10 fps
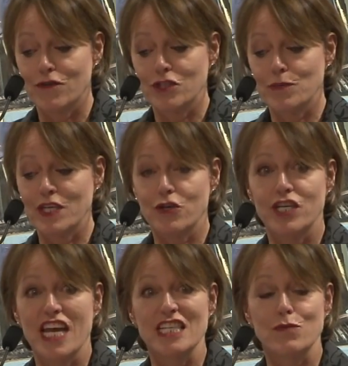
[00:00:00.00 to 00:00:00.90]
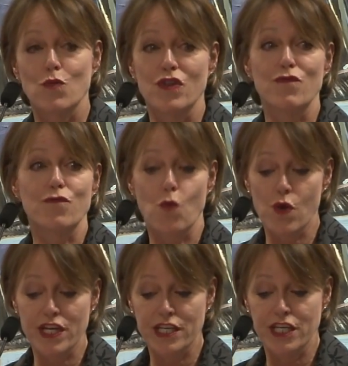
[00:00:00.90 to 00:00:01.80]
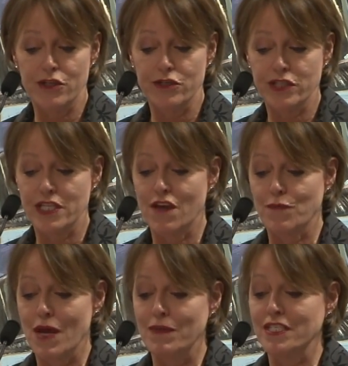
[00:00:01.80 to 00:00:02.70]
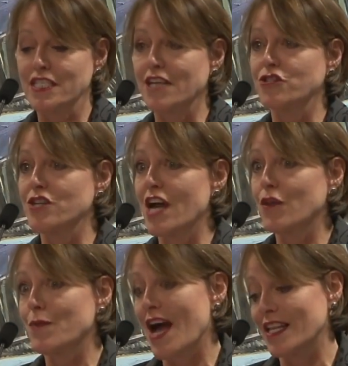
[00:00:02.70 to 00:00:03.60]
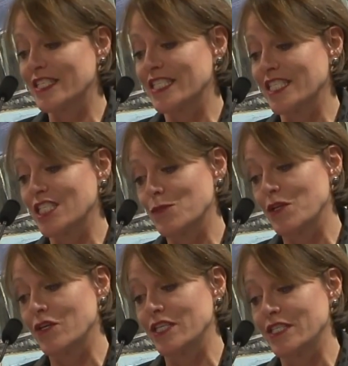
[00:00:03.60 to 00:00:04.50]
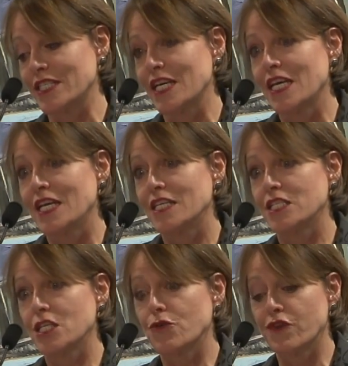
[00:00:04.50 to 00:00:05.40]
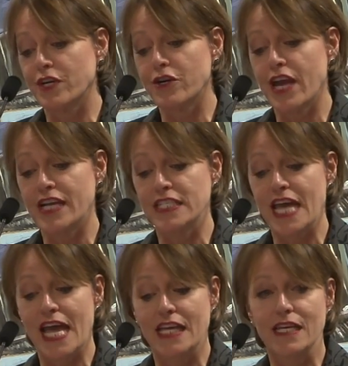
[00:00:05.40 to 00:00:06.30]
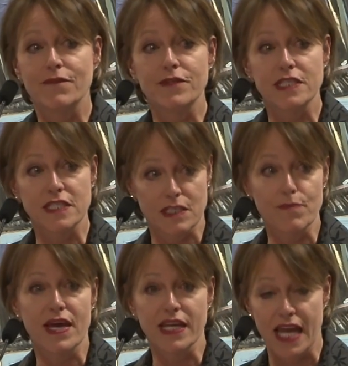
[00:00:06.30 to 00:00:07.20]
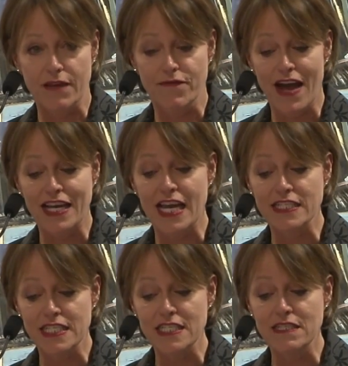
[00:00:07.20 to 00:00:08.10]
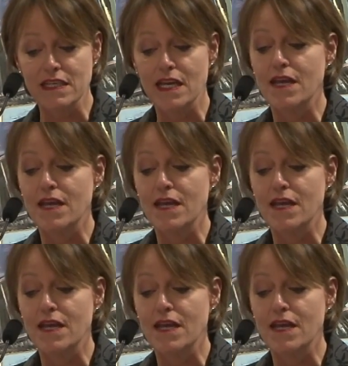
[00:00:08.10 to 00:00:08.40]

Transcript: first speaker and has more than forty years of public sector health policy experience. His career has had emphasis in Medicaid financing,